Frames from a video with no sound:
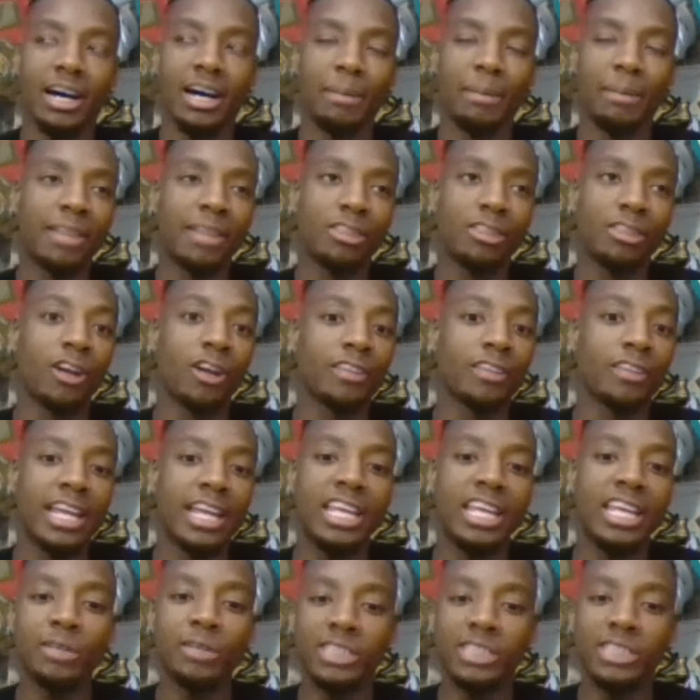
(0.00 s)
I thought
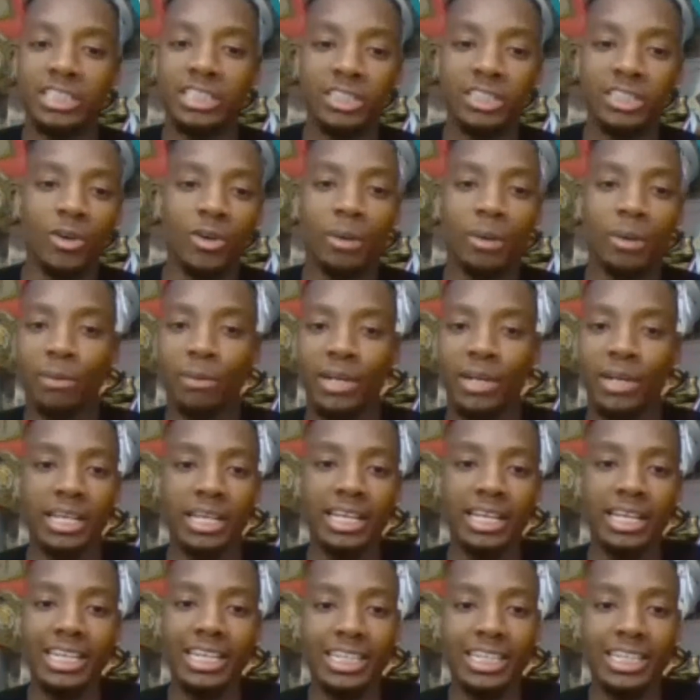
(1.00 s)
that he was just going
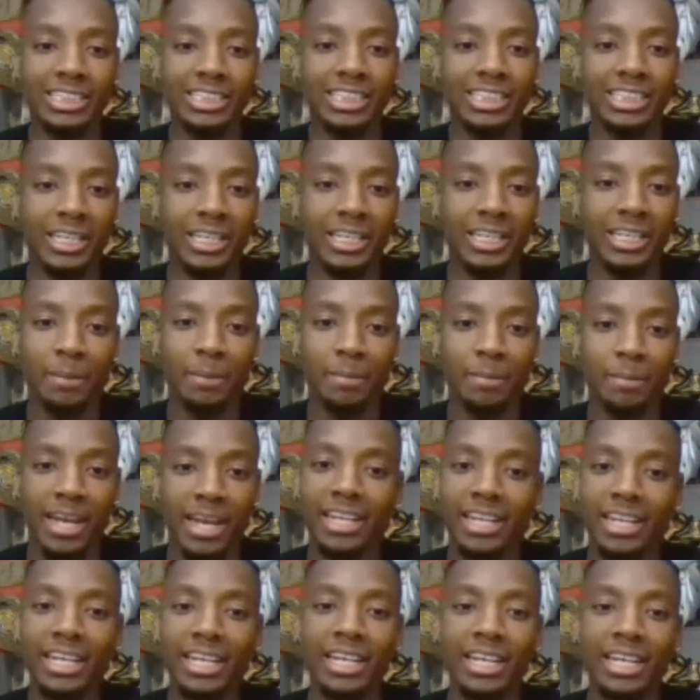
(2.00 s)
pretty easy
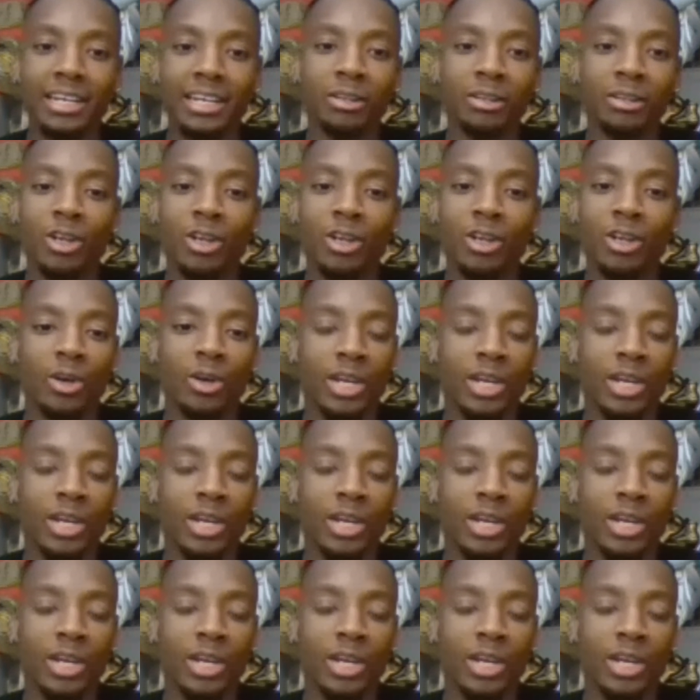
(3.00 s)
and then,